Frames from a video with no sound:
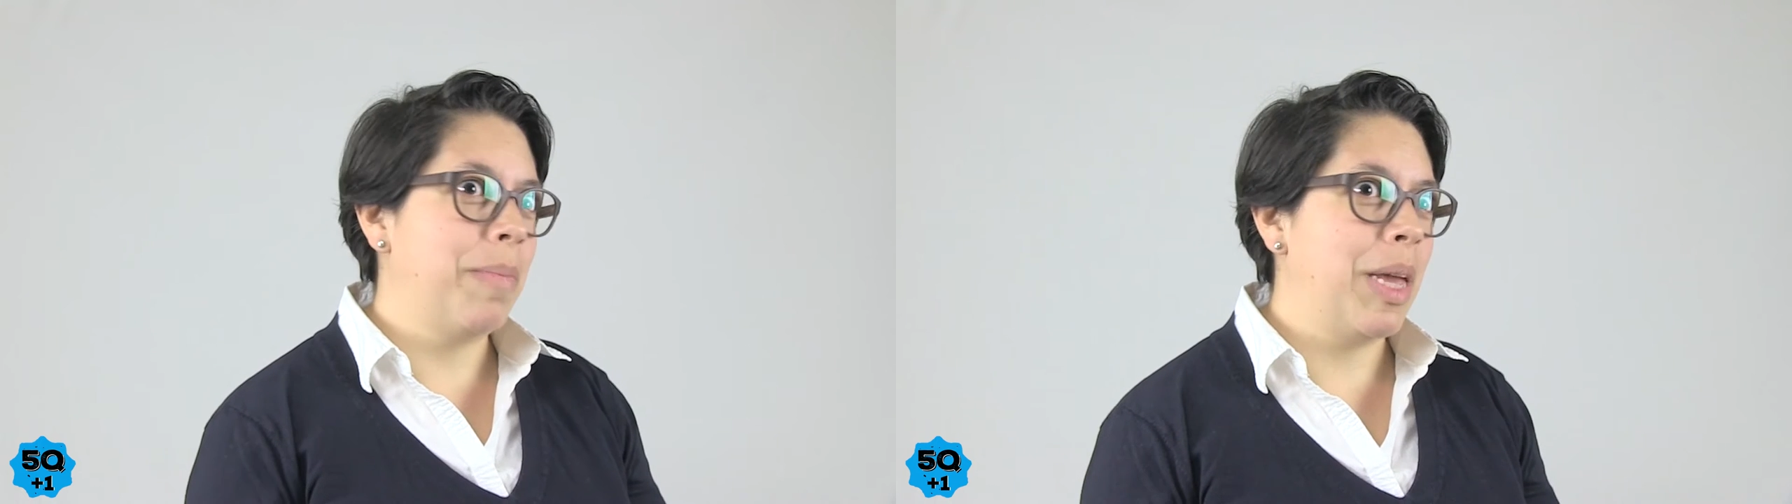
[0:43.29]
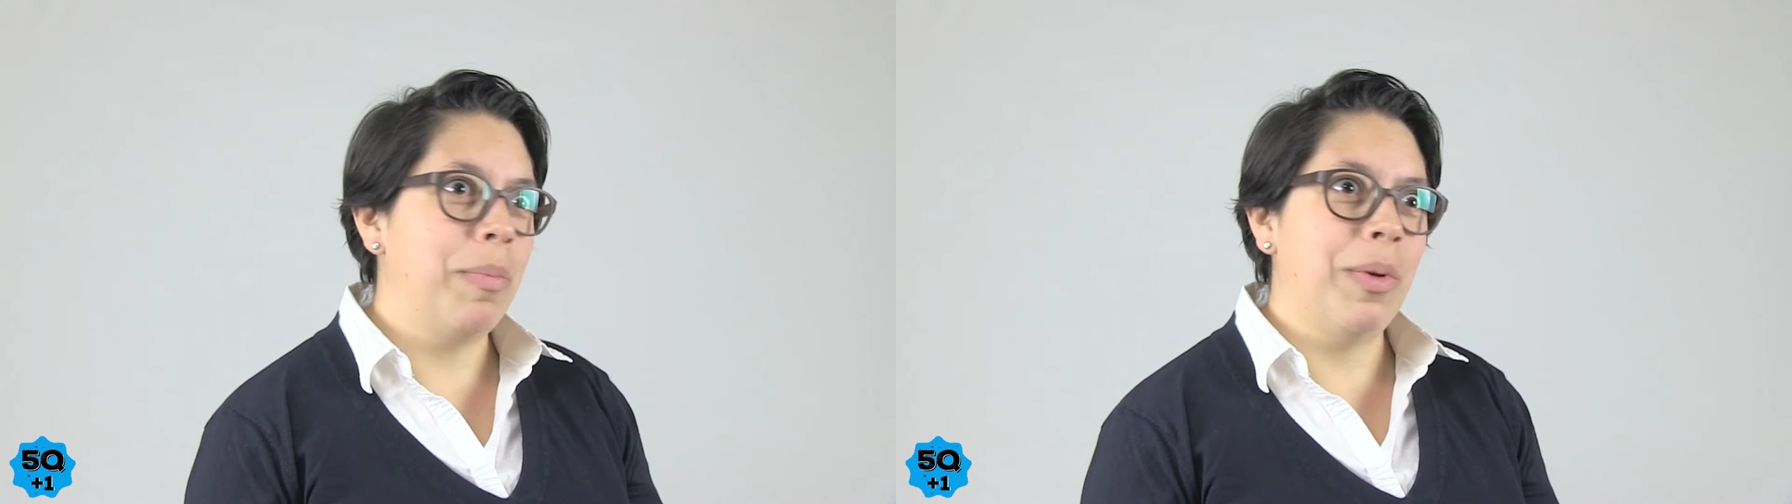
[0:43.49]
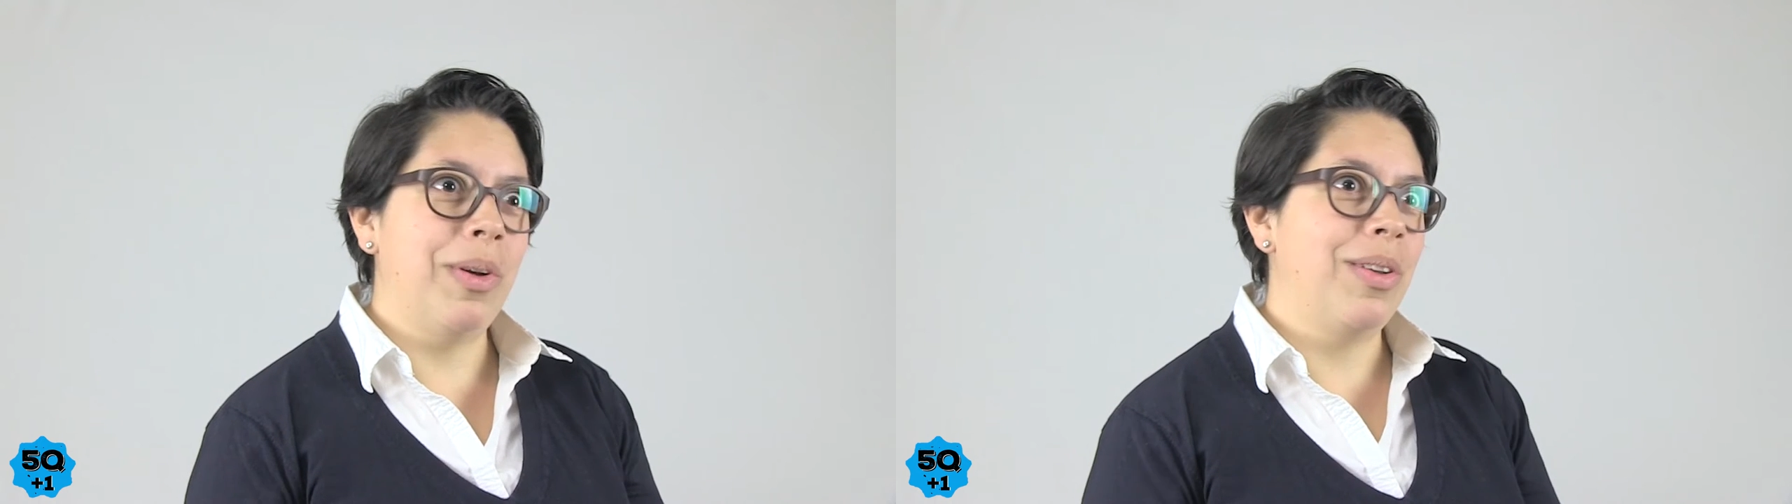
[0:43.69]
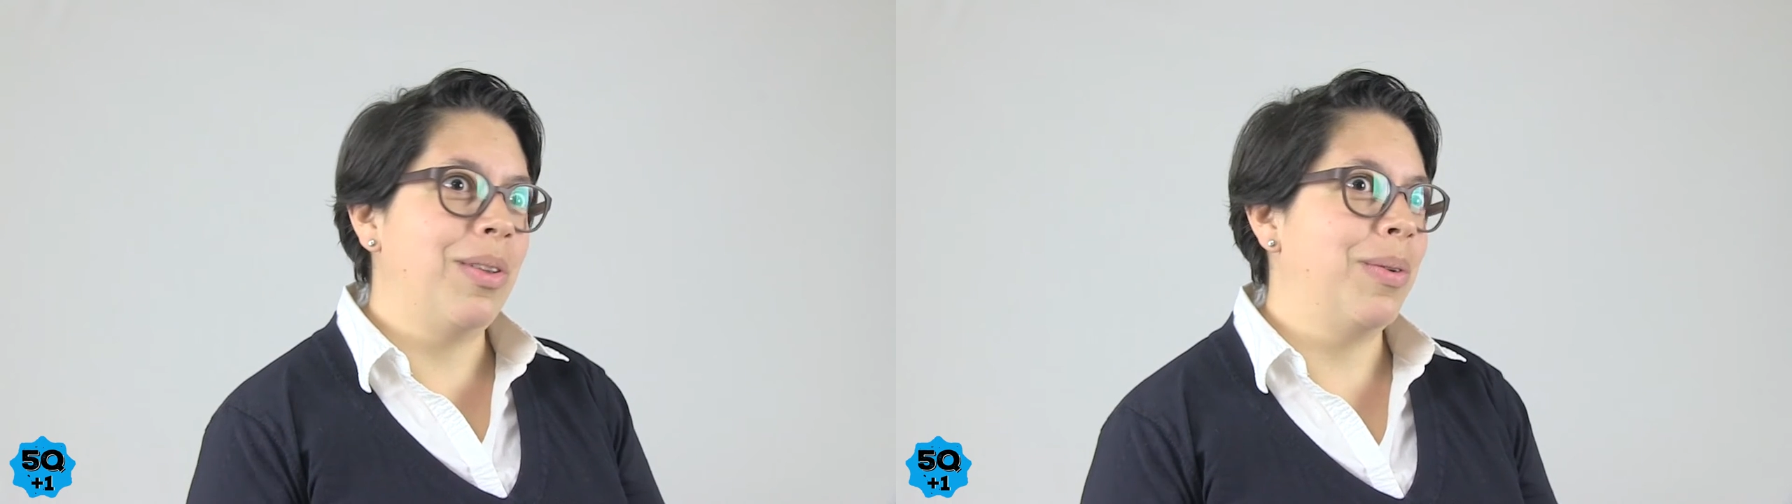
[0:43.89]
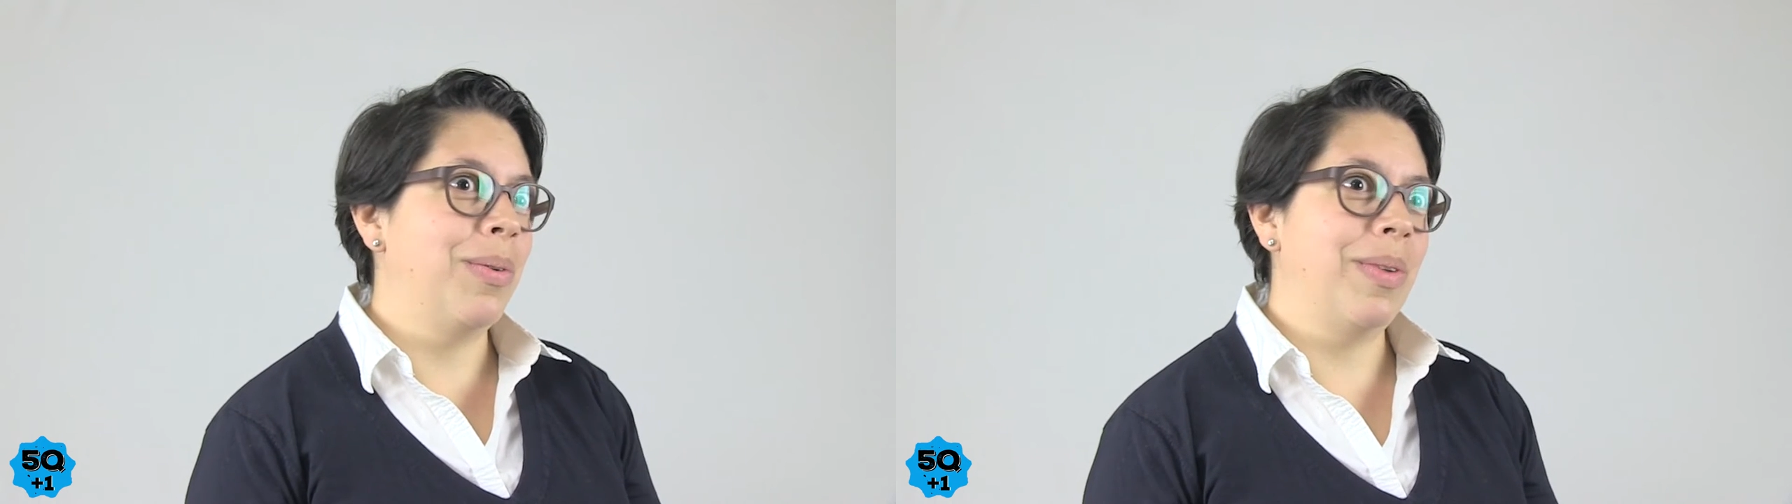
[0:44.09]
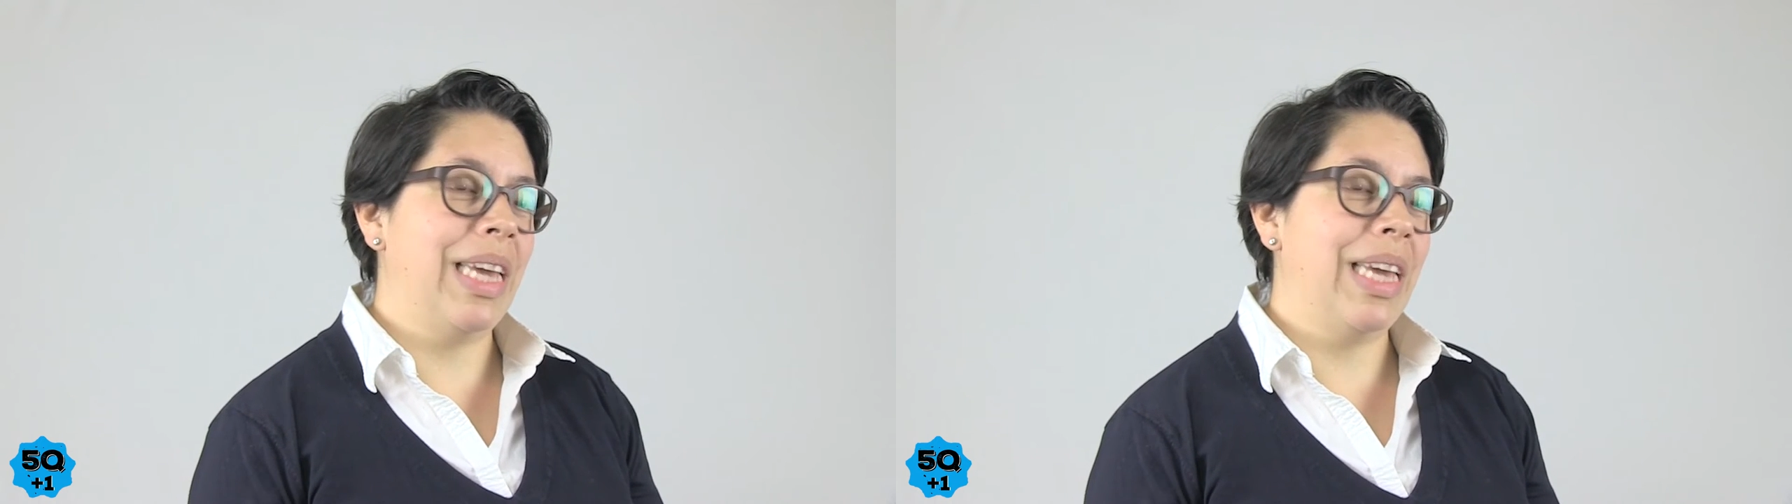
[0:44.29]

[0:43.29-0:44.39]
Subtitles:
paper to